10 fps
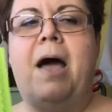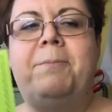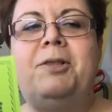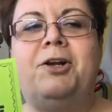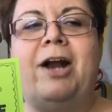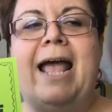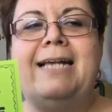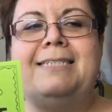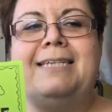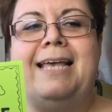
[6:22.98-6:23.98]
Popular
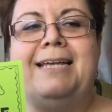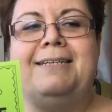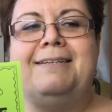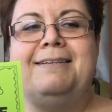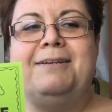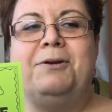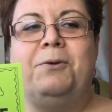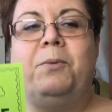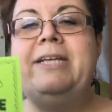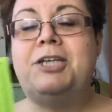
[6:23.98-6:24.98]
as in,
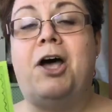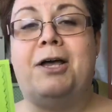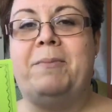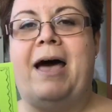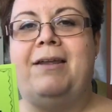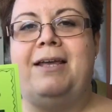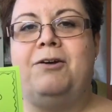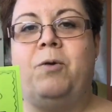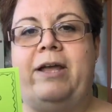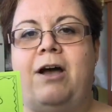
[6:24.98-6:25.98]
we talk about
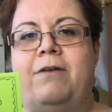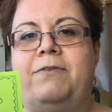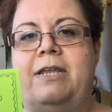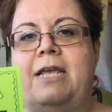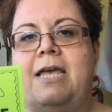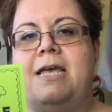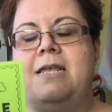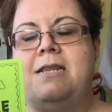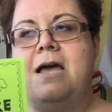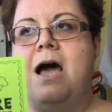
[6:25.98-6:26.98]
it quite often
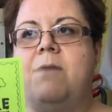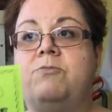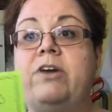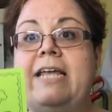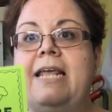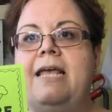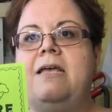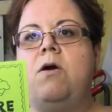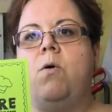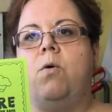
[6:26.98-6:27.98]
in
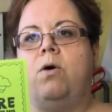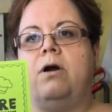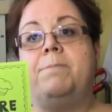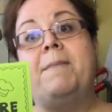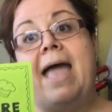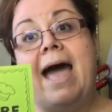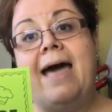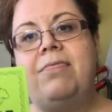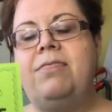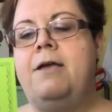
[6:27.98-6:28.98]
reading or
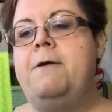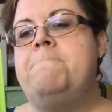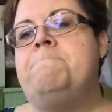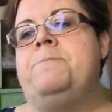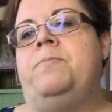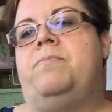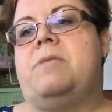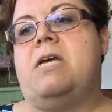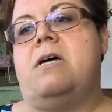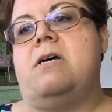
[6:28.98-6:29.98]
math,
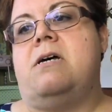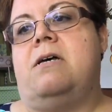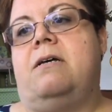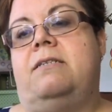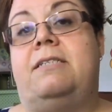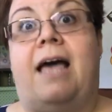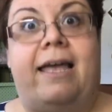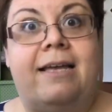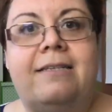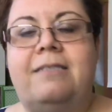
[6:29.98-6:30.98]

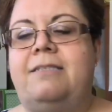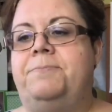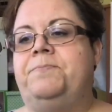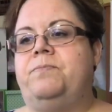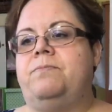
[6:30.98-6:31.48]
science.